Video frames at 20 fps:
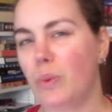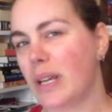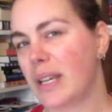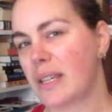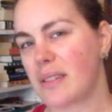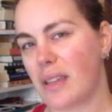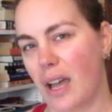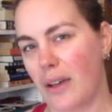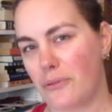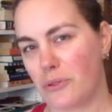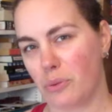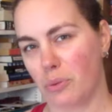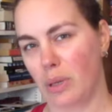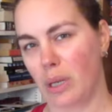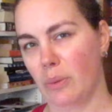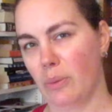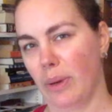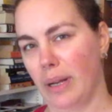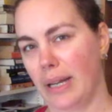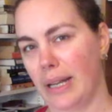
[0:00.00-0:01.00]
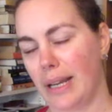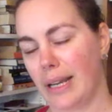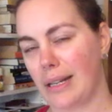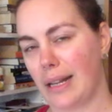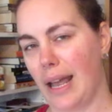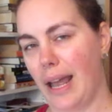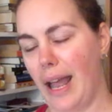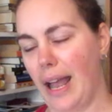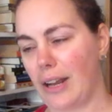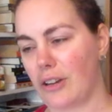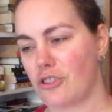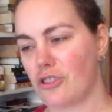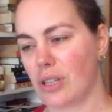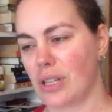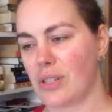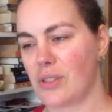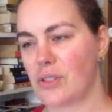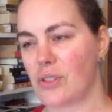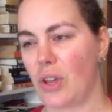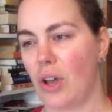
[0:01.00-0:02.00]
weeks after rereading it, I
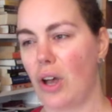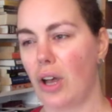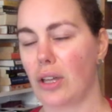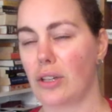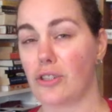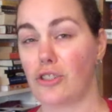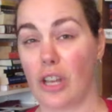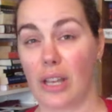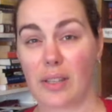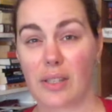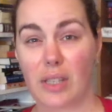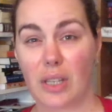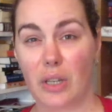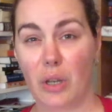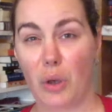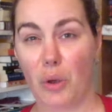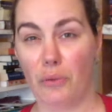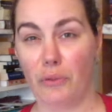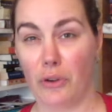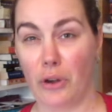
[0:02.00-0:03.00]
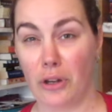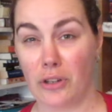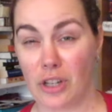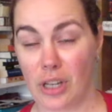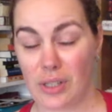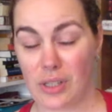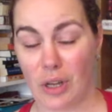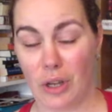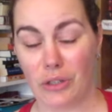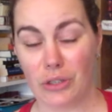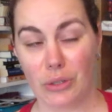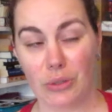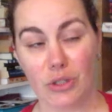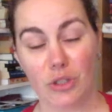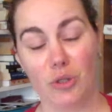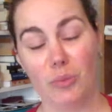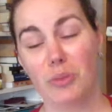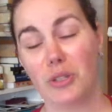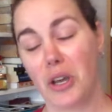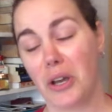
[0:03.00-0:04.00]
actually saw Jesse on
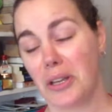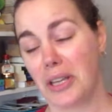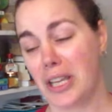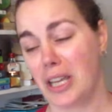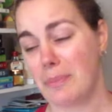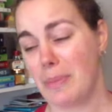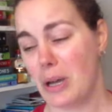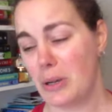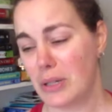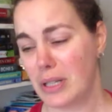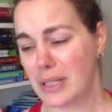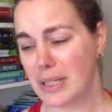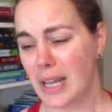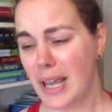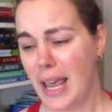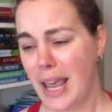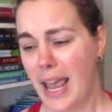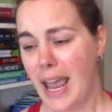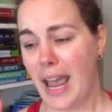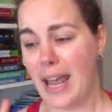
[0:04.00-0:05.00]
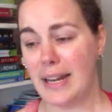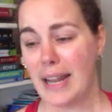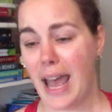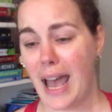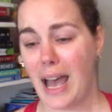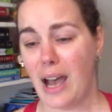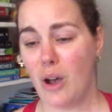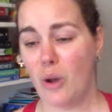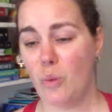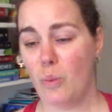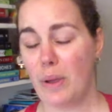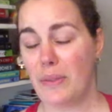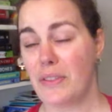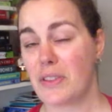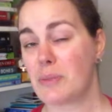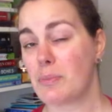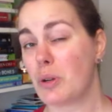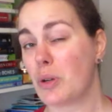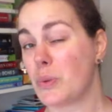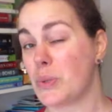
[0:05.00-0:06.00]
YouTube talking about it and how when
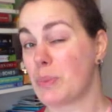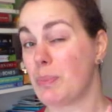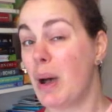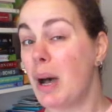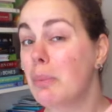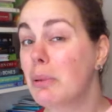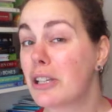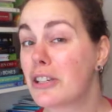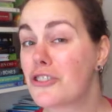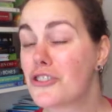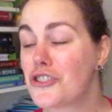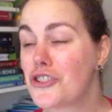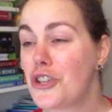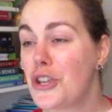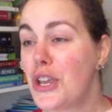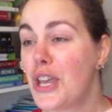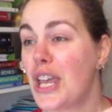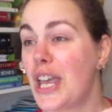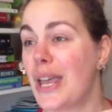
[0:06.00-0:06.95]
this book was published,